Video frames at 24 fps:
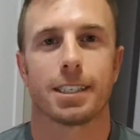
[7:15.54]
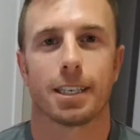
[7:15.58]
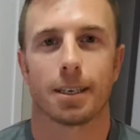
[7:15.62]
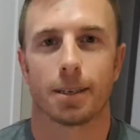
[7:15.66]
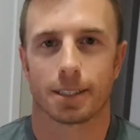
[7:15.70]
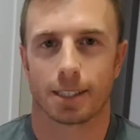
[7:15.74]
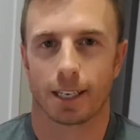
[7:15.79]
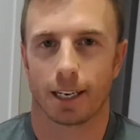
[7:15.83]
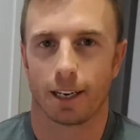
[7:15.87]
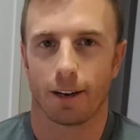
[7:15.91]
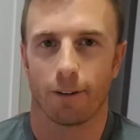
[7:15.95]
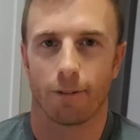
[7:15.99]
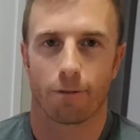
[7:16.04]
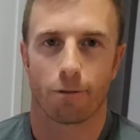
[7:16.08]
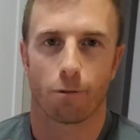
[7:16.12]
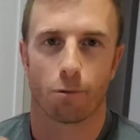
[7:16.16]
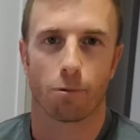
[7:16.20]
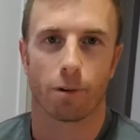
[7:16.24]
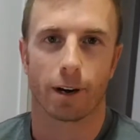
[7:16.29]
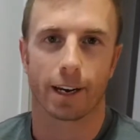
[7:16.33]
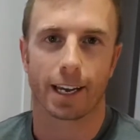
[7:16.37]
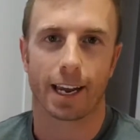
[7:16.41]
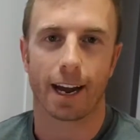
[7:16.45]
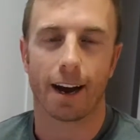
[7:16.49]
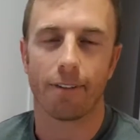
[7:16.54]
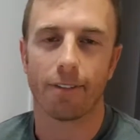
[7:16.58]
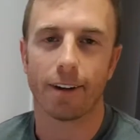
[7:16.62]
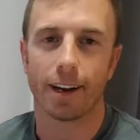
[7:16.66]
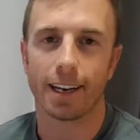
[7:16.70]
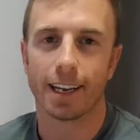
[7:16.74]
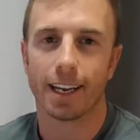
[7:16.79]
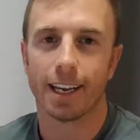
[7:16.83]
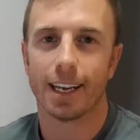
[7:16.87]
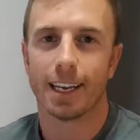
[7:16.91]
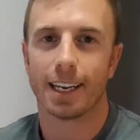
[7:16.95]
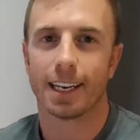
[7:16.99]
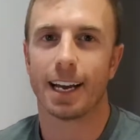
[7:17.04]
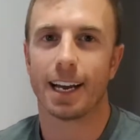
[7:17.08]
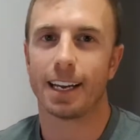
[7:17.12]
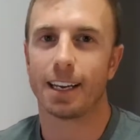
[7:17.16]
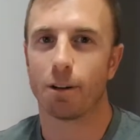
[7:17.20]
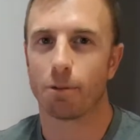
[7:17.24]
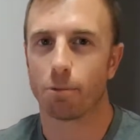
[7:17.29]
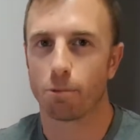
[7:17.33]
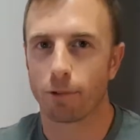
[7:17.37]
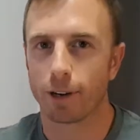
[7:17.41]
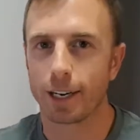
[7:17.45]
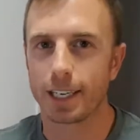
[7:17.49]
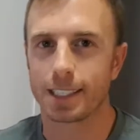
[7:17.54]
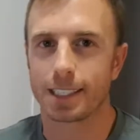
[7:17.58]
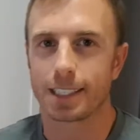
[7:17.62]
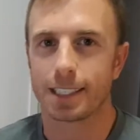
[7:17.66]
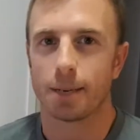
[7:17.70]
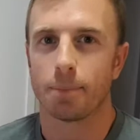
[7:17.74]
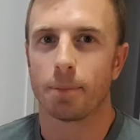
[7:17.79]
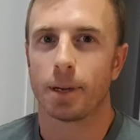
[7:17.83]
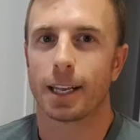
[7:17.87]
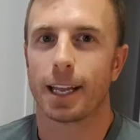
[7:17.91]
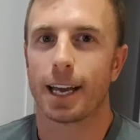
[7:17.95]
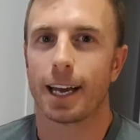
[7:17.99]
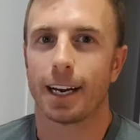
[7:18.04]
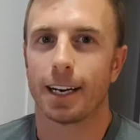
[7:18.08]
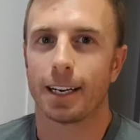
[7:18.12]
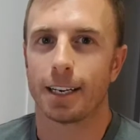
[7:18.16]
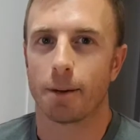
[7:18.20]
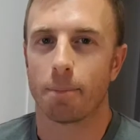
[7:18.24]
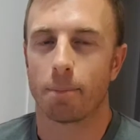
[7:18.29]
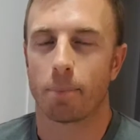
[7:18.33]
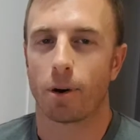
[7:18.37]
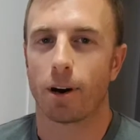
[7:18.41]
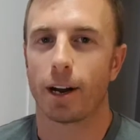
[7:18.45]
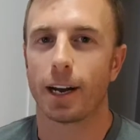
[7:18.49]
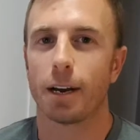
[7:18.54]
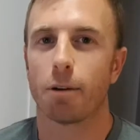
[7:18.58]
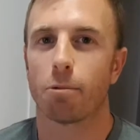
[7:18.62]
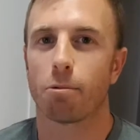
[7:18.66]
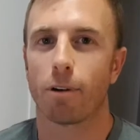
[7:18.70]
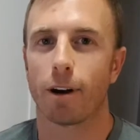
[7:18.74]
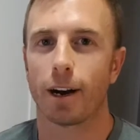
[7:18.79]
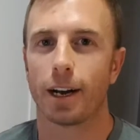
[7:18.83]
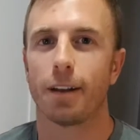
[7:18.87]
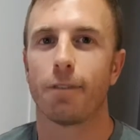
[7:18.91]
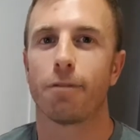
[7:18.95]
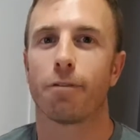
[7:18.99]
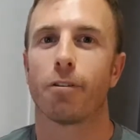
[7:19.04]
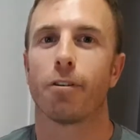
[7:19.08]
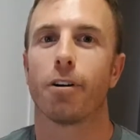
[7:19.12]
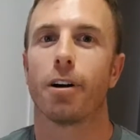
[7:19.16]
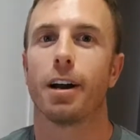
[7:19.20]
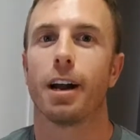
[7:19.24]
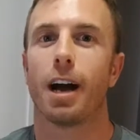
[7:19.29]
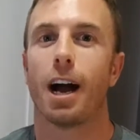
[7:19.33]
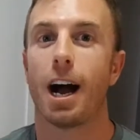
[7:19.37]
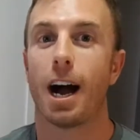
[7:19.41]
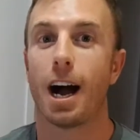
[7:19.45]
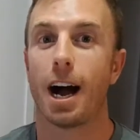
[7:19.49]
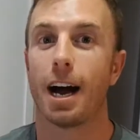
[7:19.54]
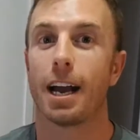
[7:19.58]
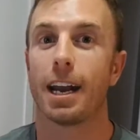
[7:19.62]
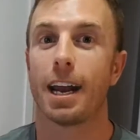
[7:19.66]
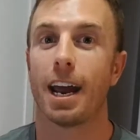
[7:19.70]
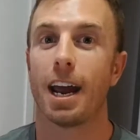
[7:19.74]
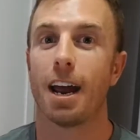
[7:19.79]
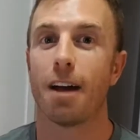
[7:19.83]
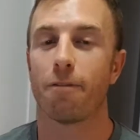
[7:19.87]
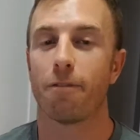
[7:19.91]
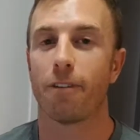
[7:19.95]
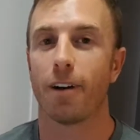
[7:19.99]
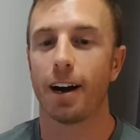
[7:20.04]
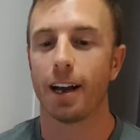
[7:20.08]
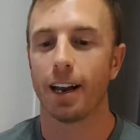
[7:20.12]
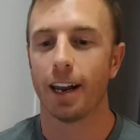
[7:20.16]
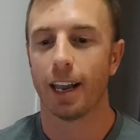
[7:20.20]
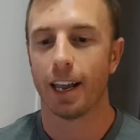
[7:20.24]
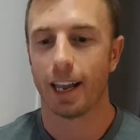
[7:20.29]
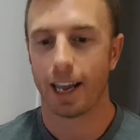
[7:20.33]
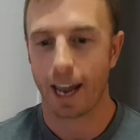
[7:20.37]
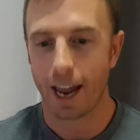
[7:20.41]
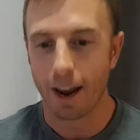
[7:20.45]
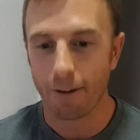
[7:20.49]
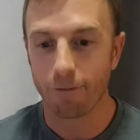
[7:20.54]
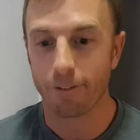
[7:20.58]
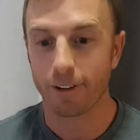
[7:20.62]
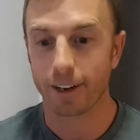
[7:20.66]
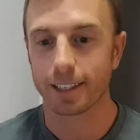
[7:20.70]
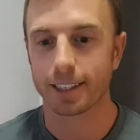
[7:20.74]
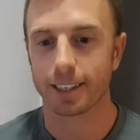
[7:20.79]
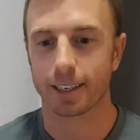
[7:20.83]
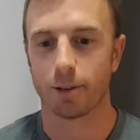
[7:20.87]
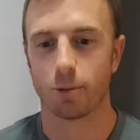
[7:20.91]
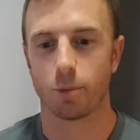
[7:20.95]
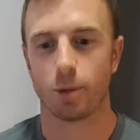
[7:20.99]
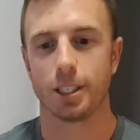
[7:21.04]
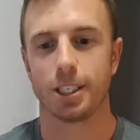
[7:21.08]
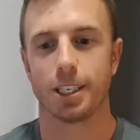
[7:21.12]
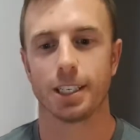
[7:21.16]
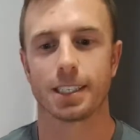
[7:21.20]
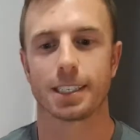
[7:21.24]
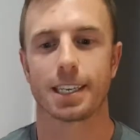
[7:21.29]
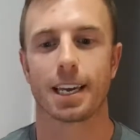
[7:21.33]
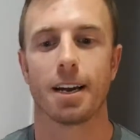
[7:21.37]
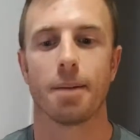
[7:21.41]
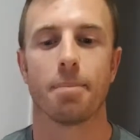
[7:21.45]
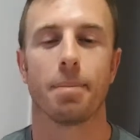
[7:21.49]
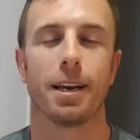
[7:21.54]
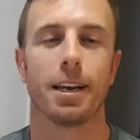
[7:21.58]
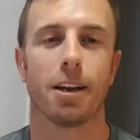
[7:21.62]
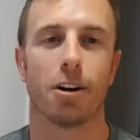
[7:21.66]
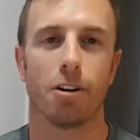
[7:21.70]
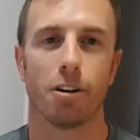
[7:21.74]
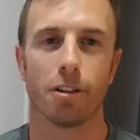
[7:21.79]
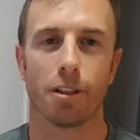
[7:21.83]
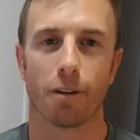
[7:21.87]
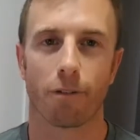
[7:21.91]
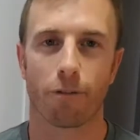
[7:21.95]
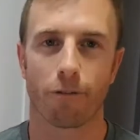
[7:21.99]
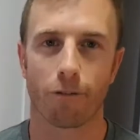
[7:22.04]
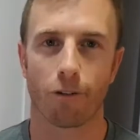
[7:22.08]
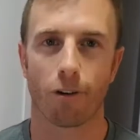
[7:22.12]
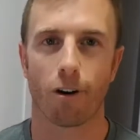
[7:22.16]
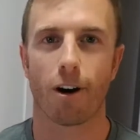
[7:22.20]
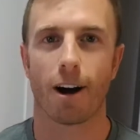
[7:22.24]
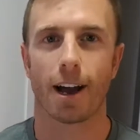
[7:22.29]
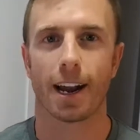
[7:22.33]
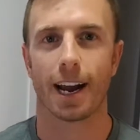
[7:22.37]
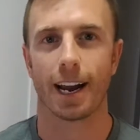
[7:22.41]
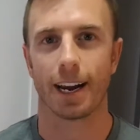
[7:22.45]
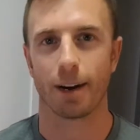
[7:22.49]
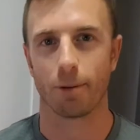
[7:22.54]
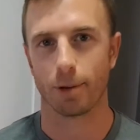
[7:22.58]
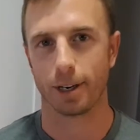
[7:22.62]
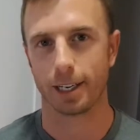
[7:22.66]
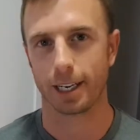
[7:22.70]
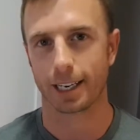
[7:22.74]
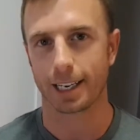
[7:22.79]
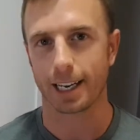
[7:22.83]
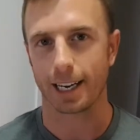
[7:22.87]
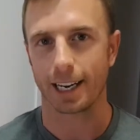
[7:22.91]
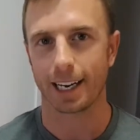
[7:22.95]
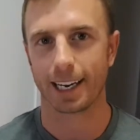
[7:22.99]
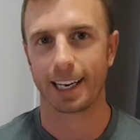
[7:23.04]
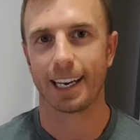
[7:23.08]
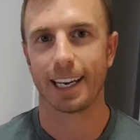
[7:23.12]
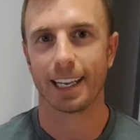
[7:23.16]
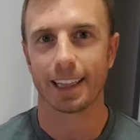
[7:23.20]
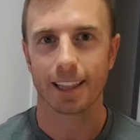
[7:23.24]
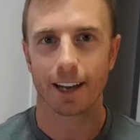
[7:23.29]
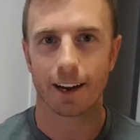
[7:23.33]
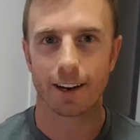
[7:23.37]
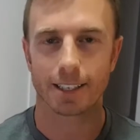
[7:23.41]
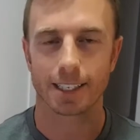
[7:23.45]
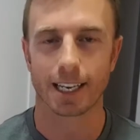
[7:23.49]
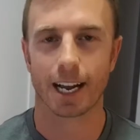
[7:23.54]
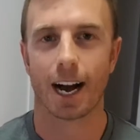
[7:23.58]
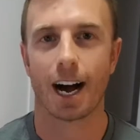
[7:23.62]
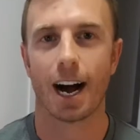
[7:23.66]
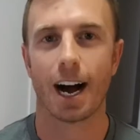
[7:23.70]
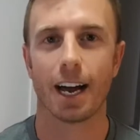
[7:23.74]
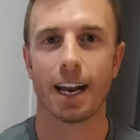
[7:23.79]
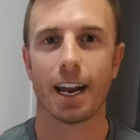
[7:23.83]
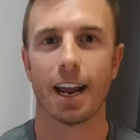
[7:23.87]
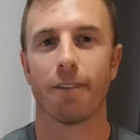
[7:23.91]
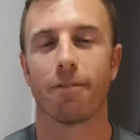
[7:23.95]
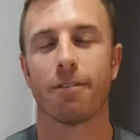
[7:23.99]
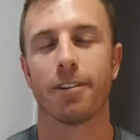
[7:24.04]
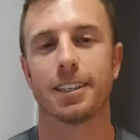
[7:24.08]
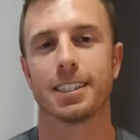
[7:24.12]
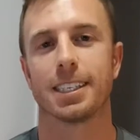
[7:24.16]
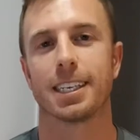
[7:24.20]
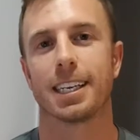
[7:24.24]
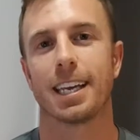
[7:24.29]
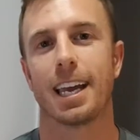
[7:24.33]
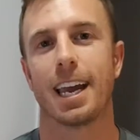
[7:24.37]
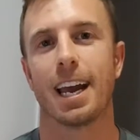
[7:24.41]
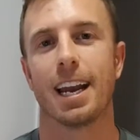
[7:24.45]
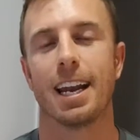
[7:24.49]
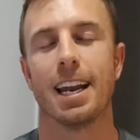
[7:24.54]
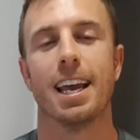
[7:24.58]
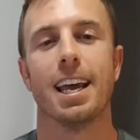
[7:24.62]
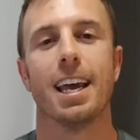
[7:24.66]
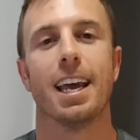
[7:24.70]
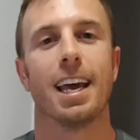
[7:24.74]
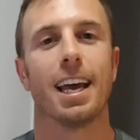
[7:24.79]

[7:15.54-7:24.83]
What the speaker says: so you've recovered. Now you're re-stimulating your body, ready for a harder effort, which is going to be on the Friday when you're going to hit those hard efforts again.